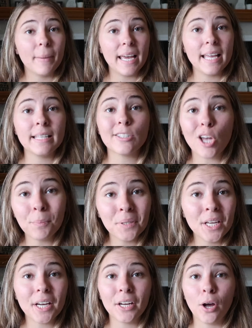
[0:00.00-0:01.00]

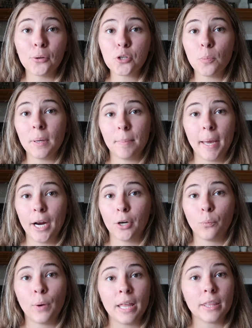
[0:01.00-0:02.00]
Insomnia can also be
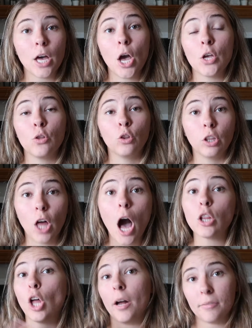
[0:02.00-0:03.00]
paired with
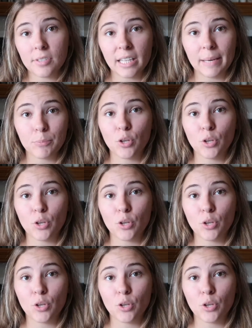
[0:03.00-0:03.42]
a lot of sleep.